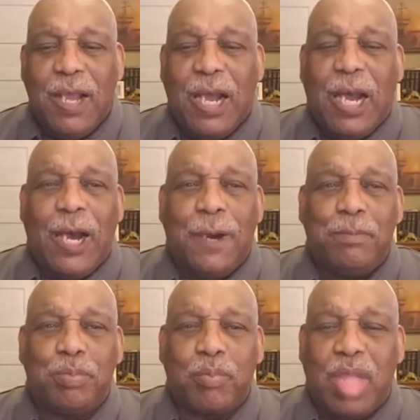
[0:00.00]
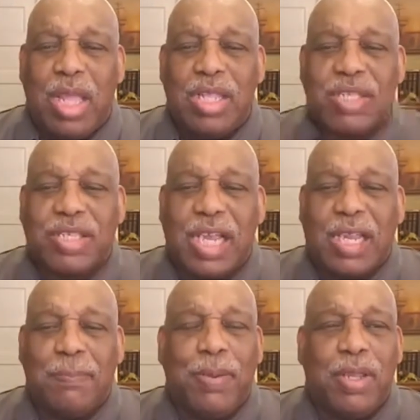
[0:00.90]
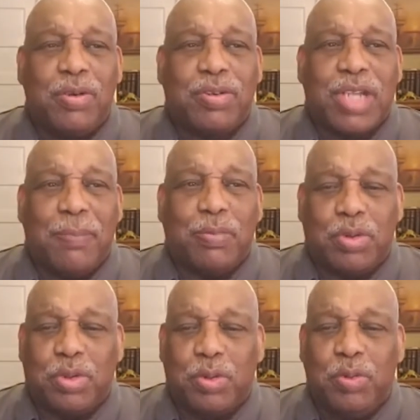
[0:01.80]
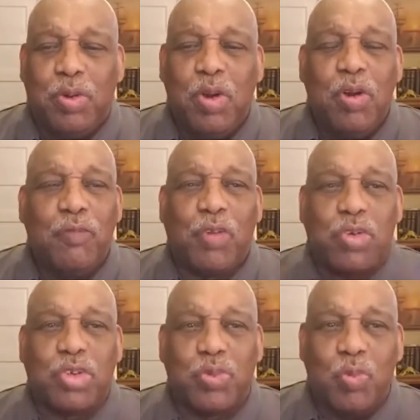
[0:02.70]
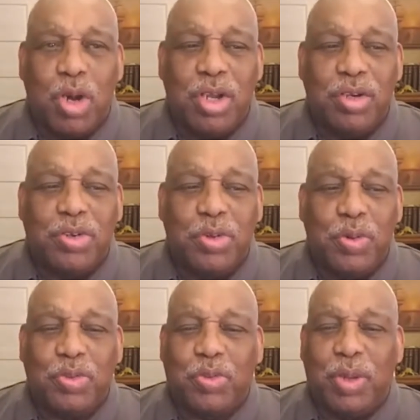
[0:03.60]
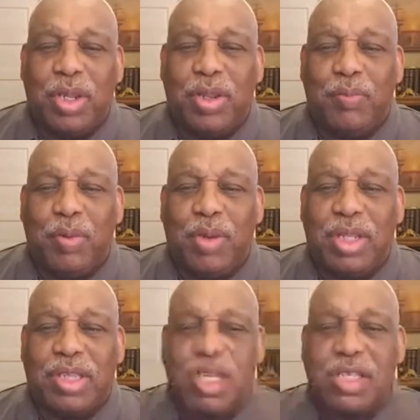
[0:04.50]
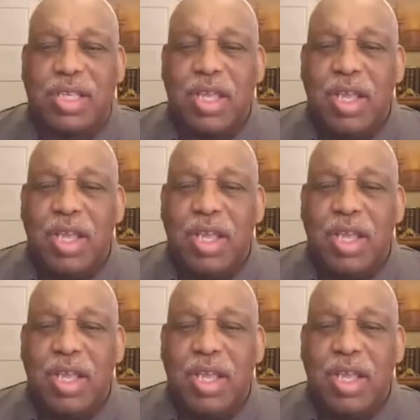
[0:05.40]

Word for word: Uh, in Second Peter chapter 2, verses 1, 2, and 3, we read this.